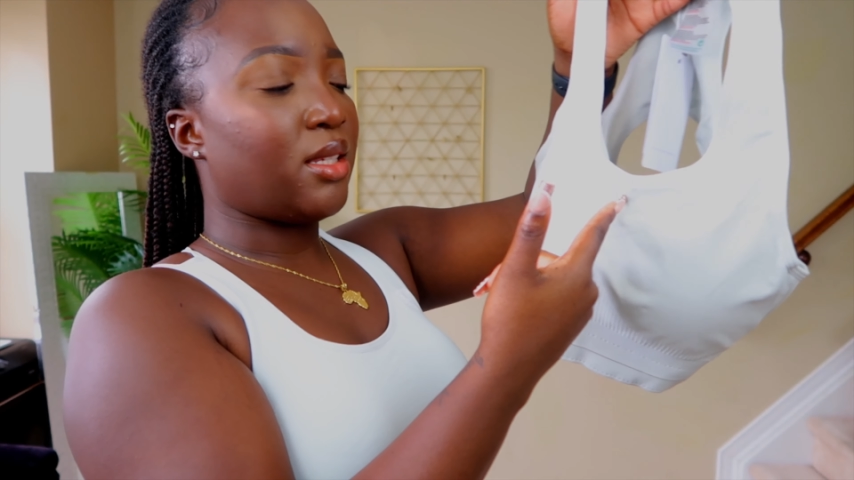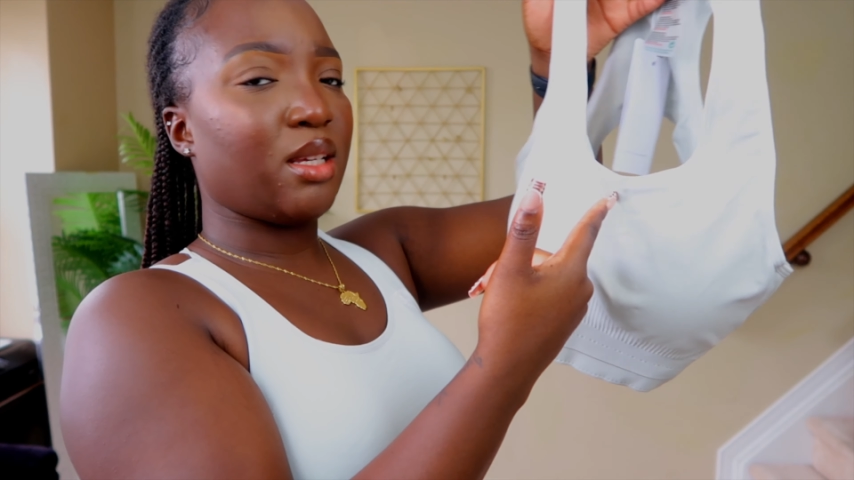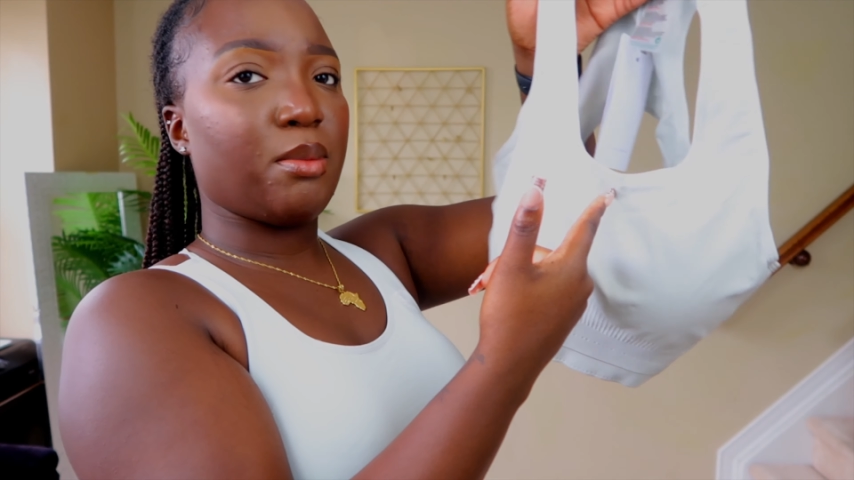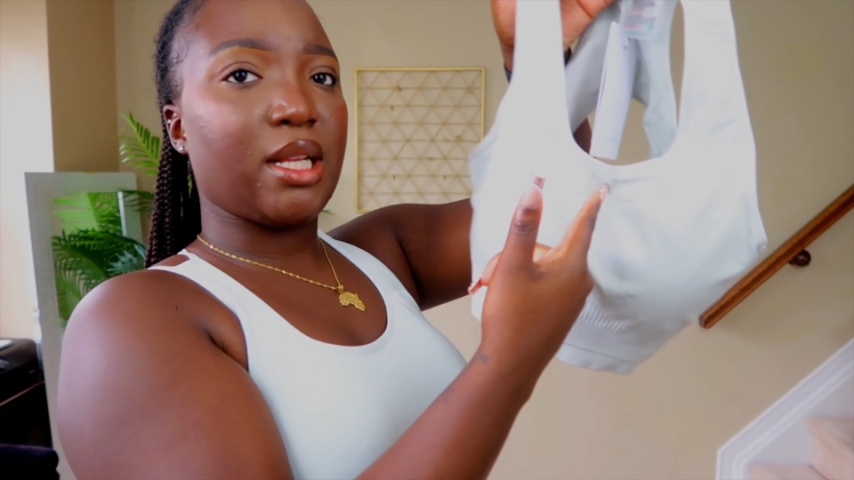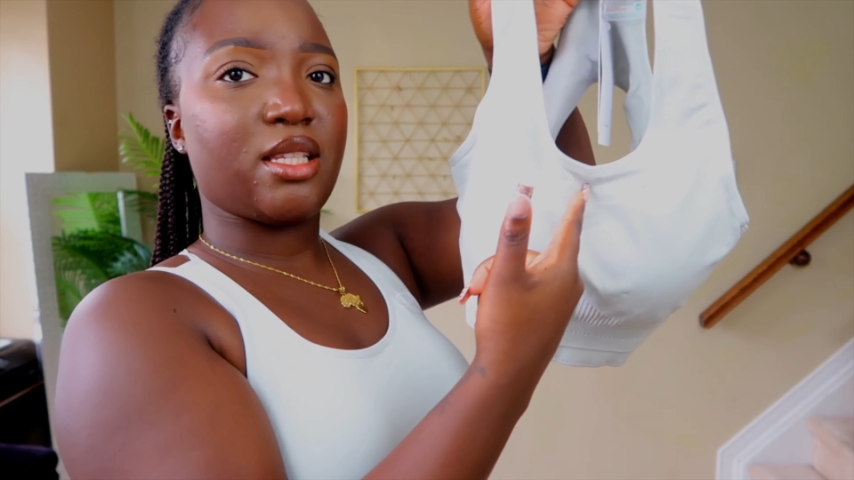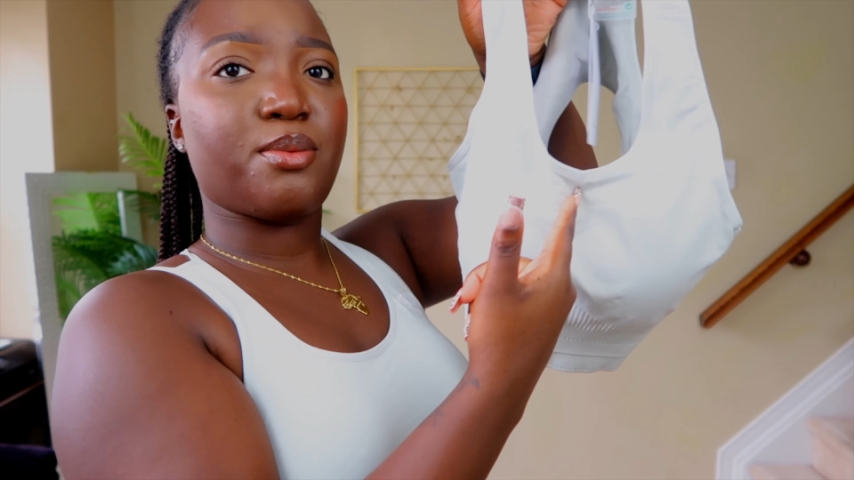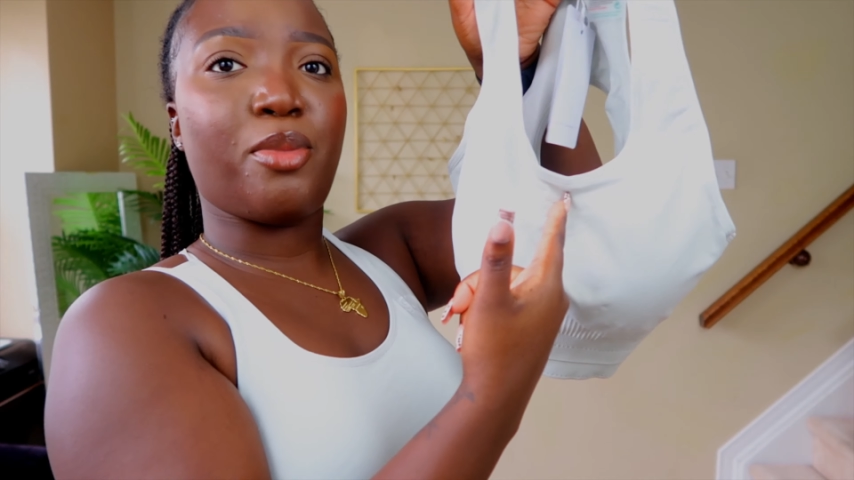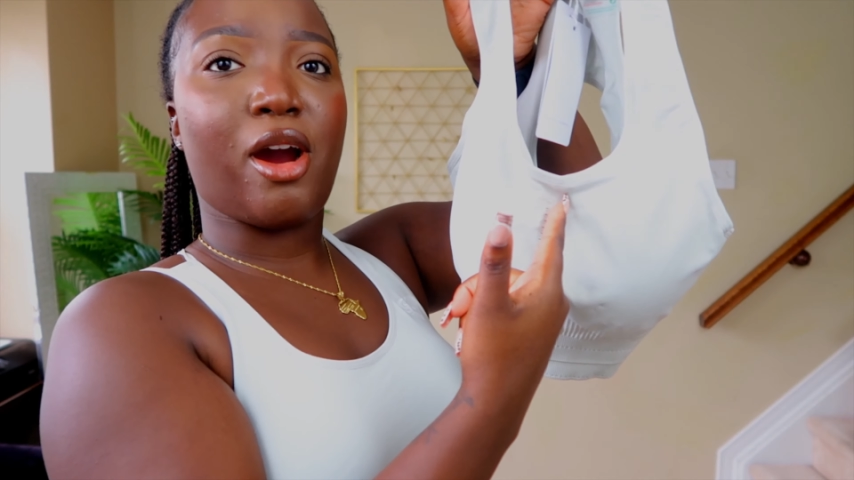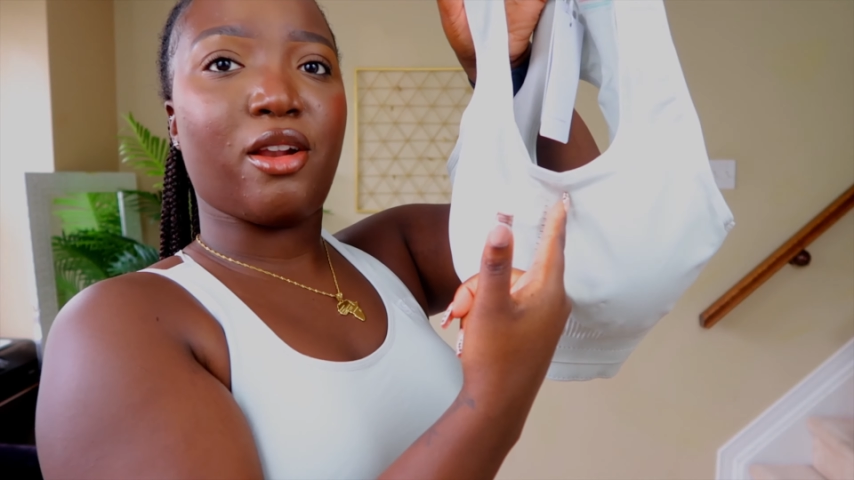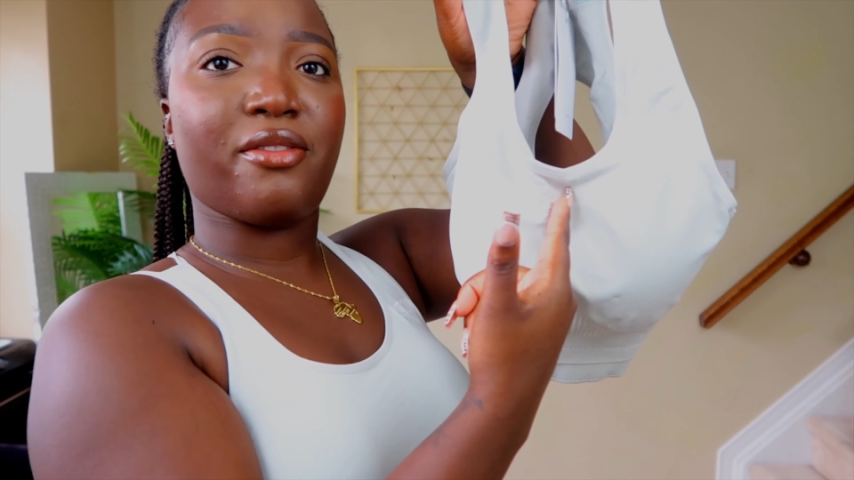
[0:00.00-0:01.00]
seamless
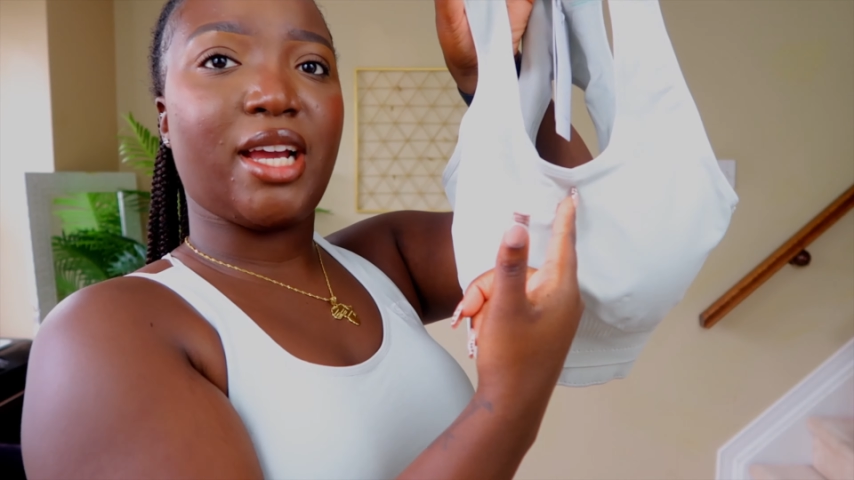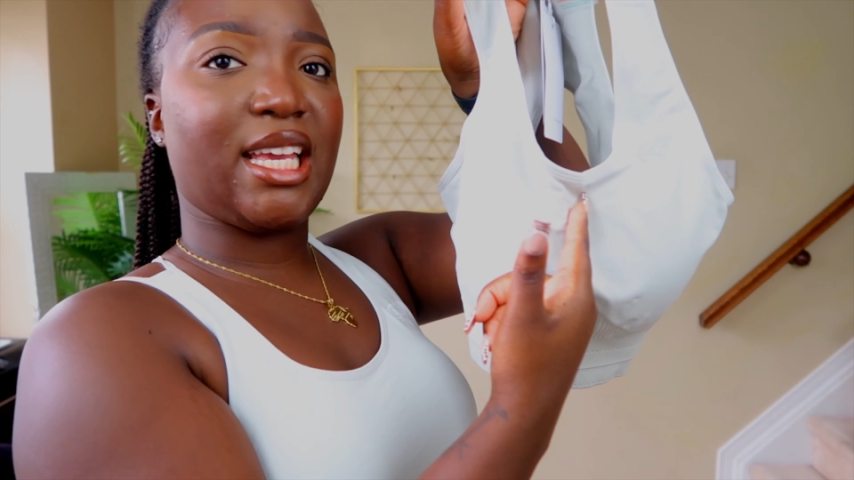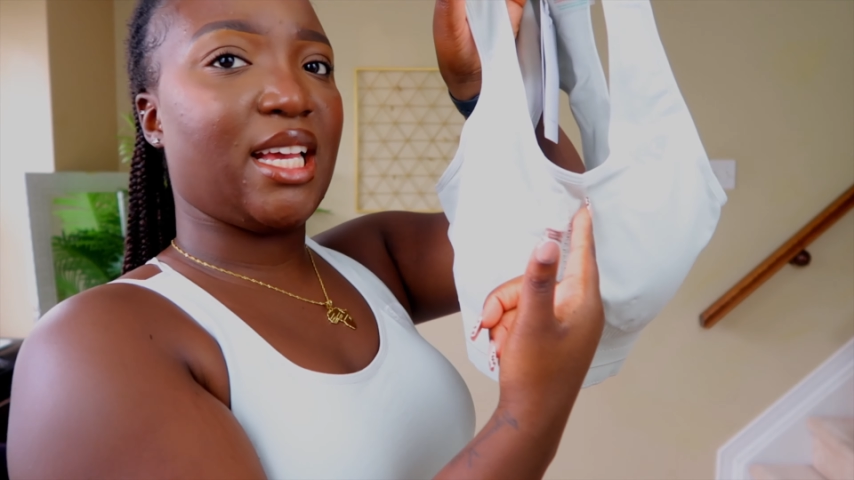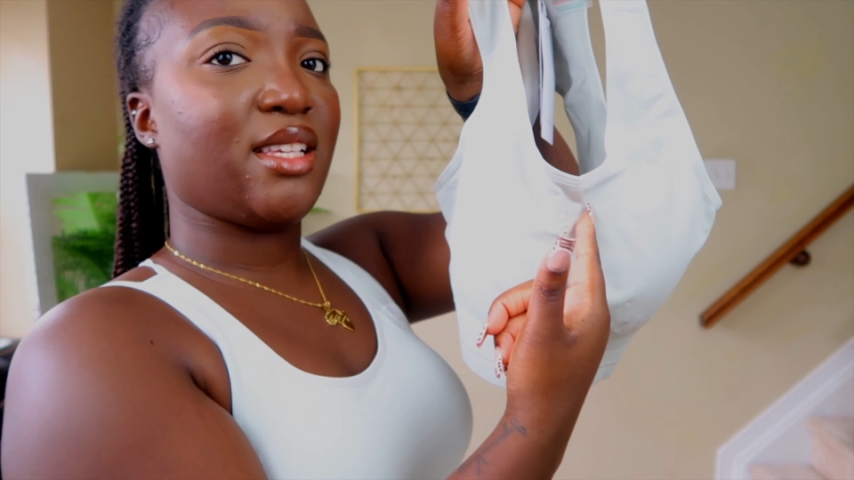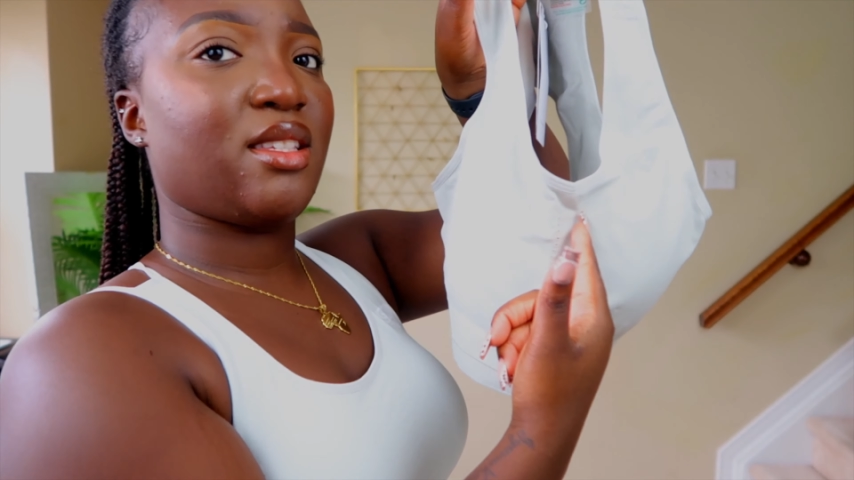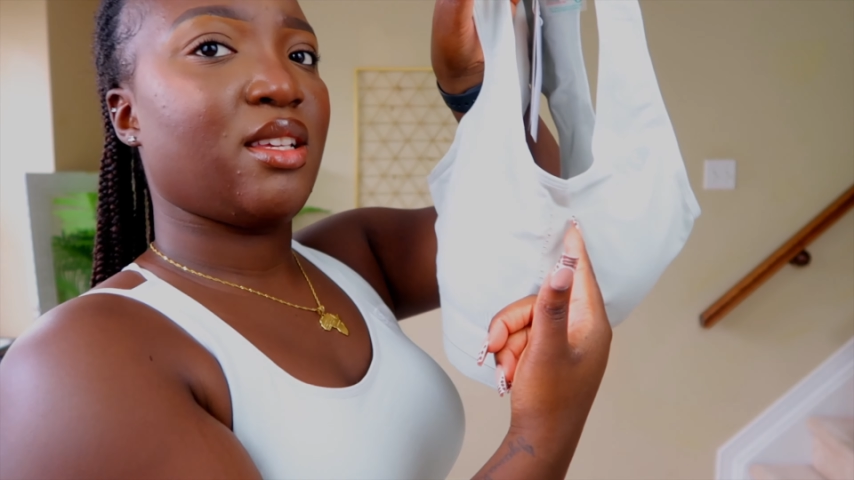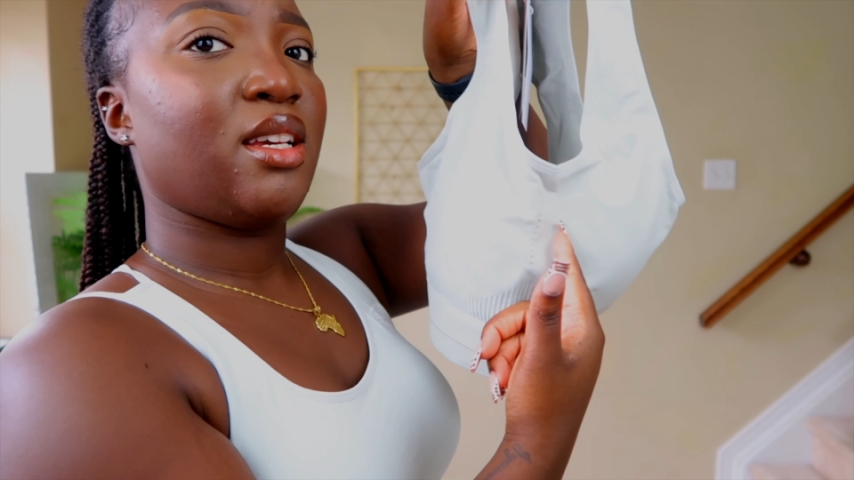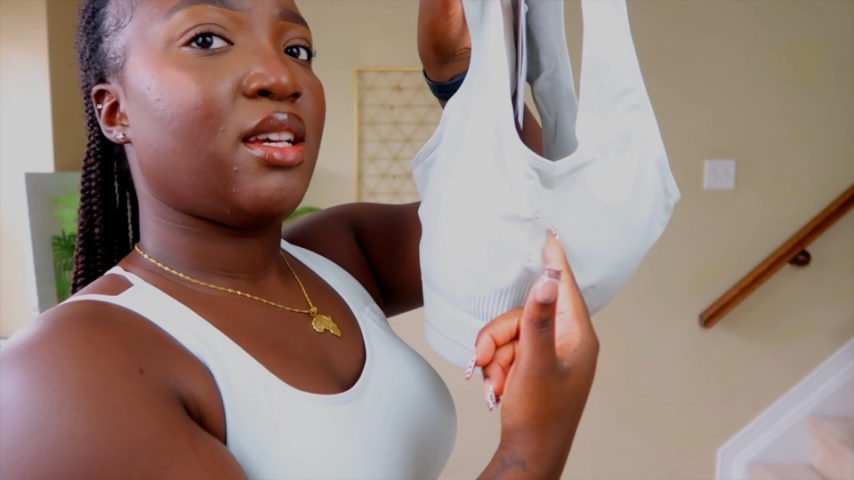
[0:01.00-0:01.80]
part of it I guess